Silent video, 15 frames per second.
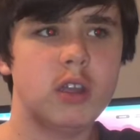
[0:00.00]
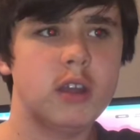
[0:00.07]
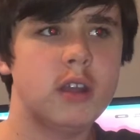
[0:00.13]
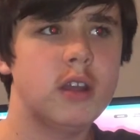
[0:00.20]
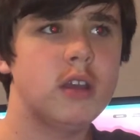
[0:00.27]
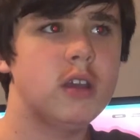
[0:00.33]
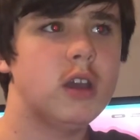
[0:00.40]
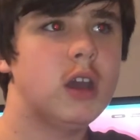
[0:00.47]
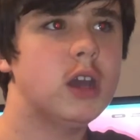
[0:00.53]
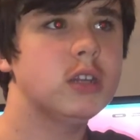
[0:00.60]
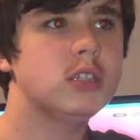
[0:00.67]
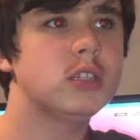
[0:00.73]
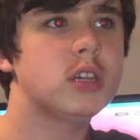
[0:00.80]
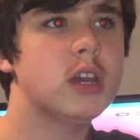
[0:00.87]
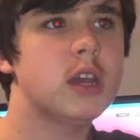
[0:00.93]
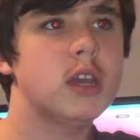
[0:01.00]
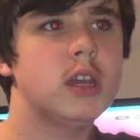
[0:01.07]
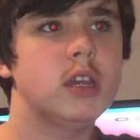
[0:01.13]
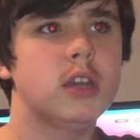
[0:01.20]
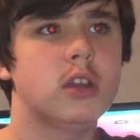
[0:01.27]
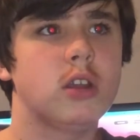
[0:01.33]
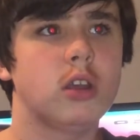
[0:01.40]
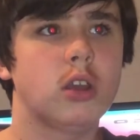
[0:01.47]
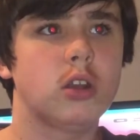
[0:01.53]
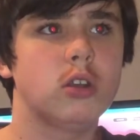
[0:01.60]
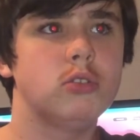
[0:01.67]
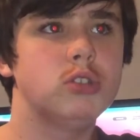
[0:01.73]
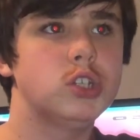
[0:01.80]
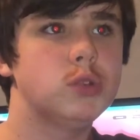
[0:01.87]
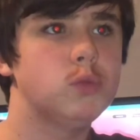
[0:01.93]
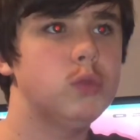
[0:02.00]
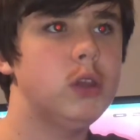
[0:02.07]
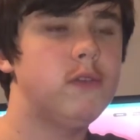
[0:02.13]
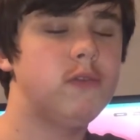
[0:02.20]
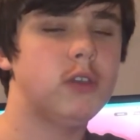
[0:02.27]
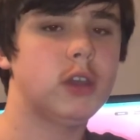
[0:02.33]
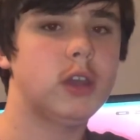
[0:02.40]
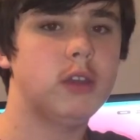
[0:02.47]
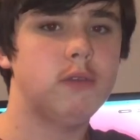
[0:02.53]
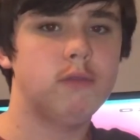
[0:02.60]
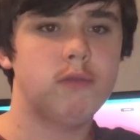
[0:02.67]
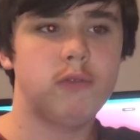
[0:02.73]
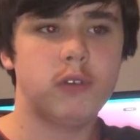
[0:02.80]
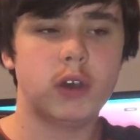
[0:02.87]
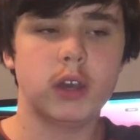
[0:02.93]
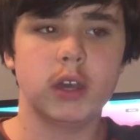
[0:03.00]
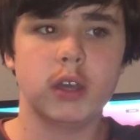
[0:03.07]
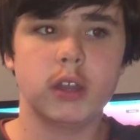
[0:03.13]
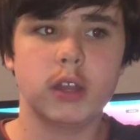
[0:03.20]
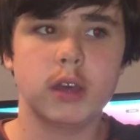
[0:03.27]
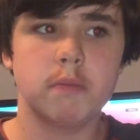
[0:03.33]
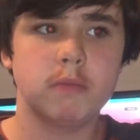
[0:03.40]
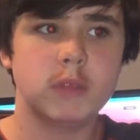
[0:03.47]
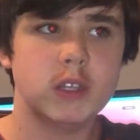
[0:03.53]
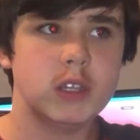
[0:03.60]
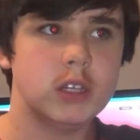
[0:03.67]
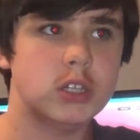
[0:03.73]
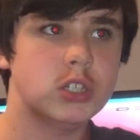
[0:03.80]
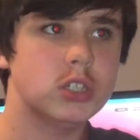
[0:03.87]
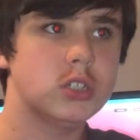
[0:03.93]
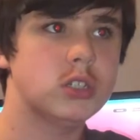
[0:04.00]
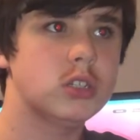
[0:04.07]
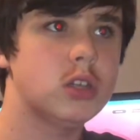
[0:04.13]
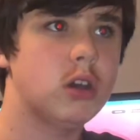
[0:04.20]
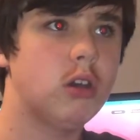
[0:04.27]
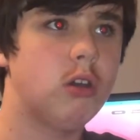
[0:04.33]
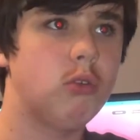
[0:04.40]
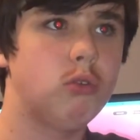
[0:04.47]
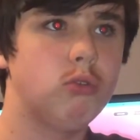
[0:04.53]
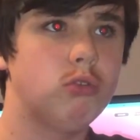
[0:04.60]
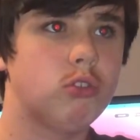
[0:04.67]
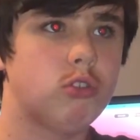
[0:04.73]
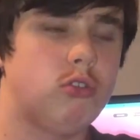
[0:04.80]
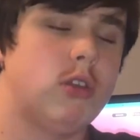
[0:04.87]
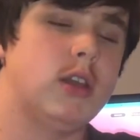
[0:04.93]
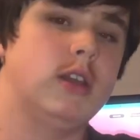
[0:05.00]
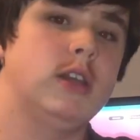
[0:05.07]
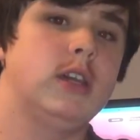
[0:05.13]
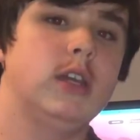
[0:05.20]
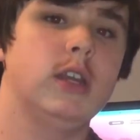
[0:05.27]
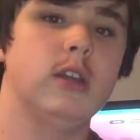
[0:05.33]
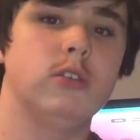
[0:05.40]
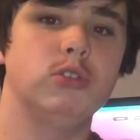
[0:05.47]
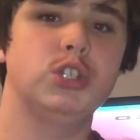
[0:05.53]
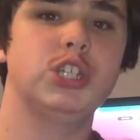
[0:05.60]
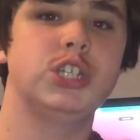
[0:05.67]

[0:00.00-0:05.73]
Right, I say in conclusion, we fucking fire them teachers. They're all cranky little